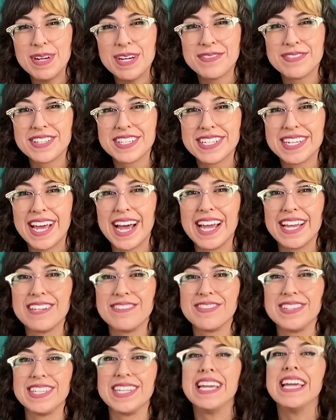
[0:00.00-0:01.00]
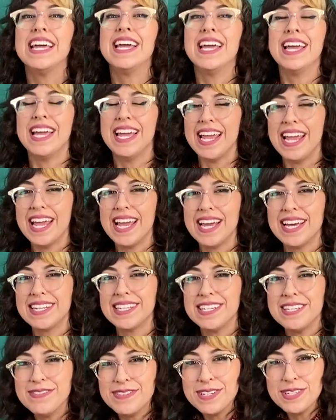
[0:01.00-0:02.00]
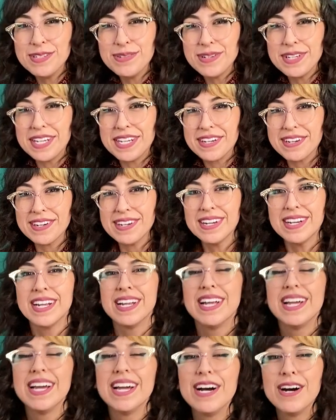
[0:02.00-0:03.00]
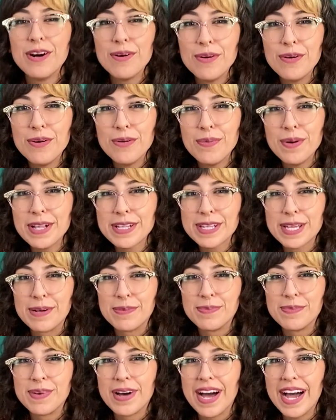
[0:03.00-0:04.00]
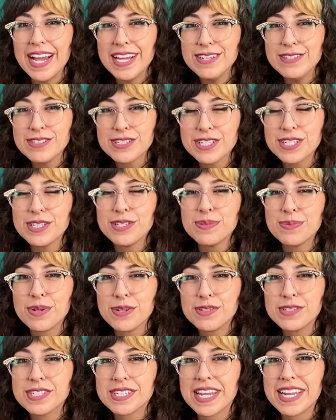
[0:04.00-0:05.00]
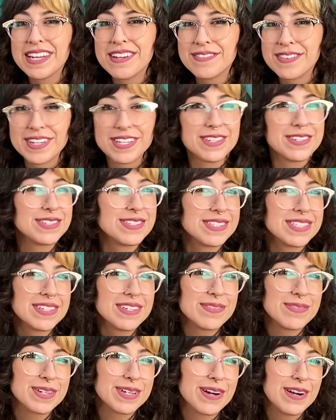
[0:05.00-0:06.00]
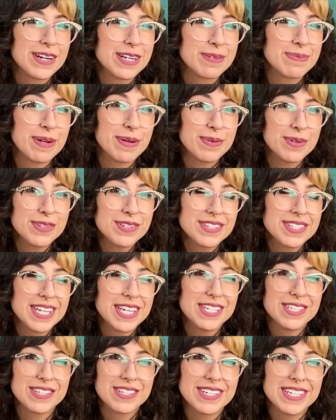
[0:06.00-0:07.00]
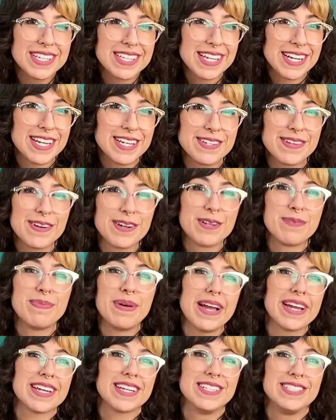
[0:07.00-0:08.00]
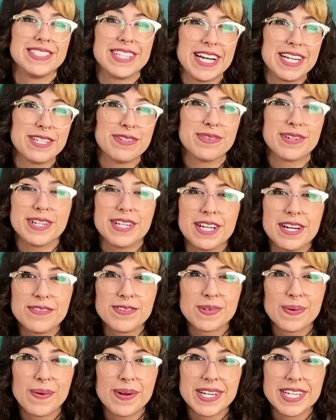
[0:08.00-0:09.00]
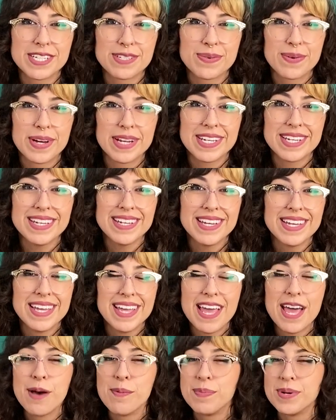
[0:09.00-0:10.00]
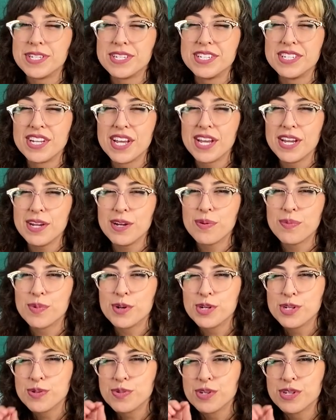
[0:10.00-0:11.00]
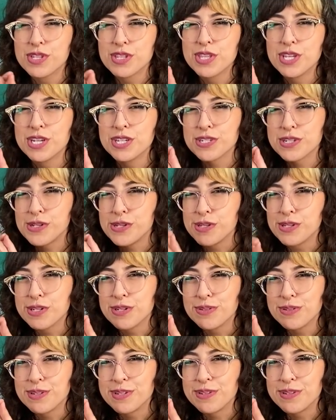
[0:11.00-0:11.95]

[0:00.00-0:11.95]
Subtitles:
Evelyn.ivyy, and if you're new here, welcome. I usually do roller skating videos regarding my roller skate journey that I started back in January of 2020, but today we're doing things a little